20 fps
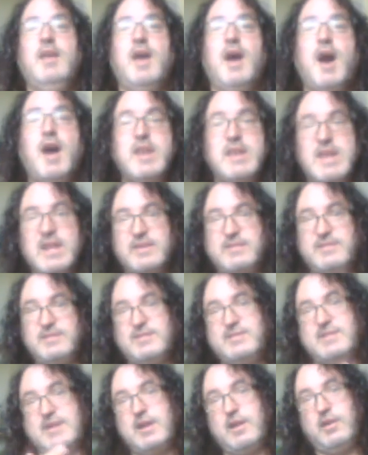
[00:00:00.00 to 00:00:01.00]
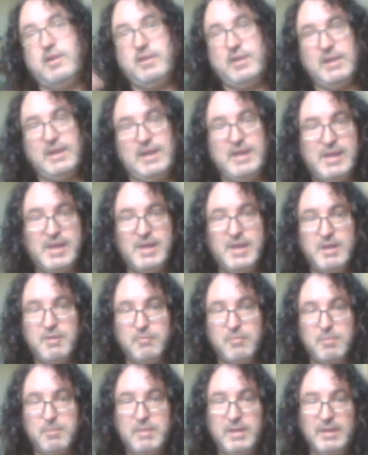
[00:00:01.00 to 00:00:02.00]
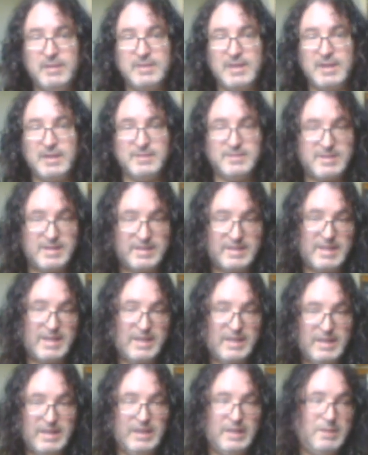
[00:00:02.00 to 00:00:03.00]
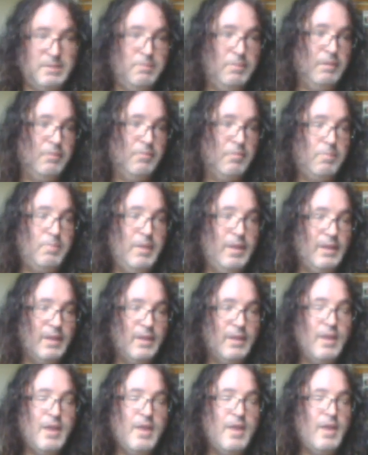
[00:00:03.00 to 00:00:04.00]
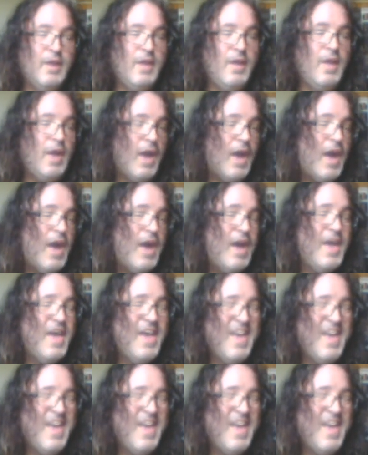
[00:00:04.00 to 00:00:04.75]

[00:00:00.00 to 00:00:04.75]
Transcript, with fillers: they didn't unnecessarily repeat things that didn't need to be repeated